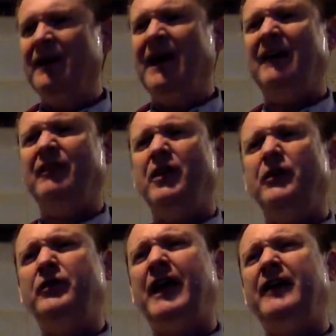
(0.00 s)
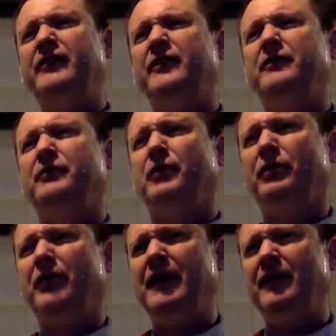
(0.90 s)
have a notation for
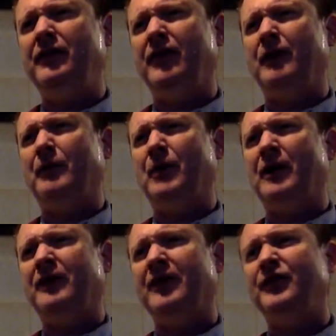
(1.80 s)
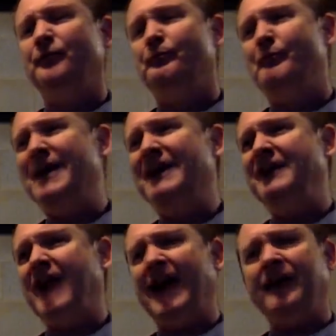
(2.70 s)
things a process might
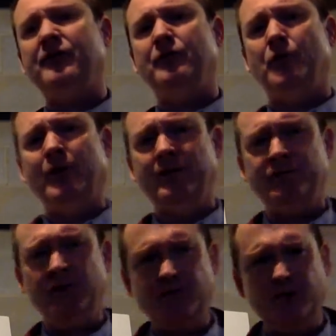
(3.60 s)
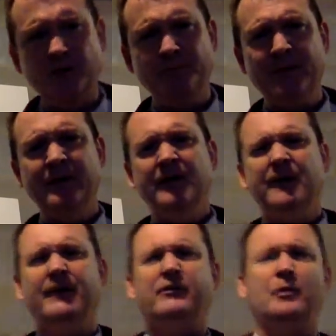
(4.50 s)
ask for in the future.
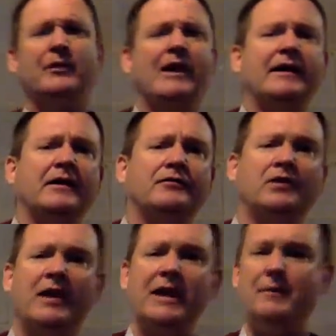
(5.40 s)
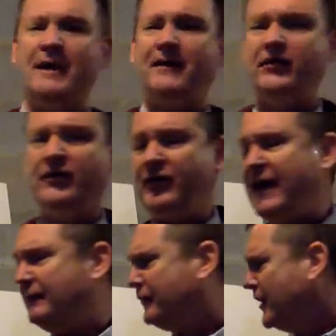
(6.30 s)
And that's where the idea of claim edges
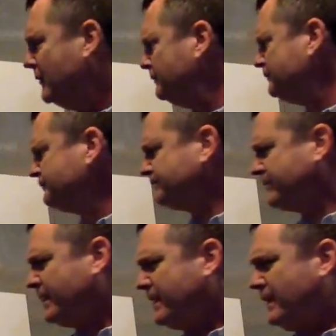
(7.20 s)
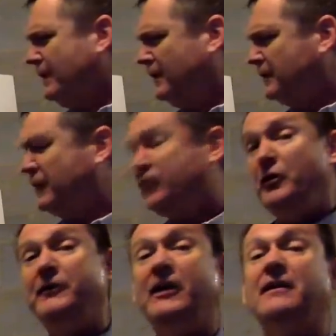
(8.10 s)
came from. Let's
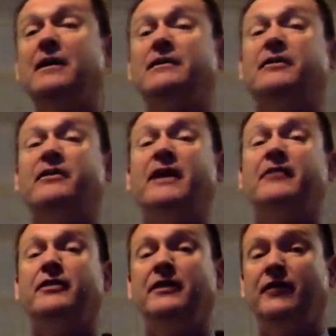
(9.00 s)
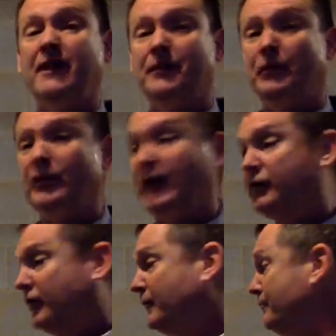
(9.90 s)
do a deadlock detection example that
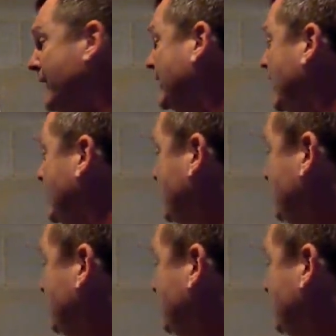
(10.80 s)
I'll just make up.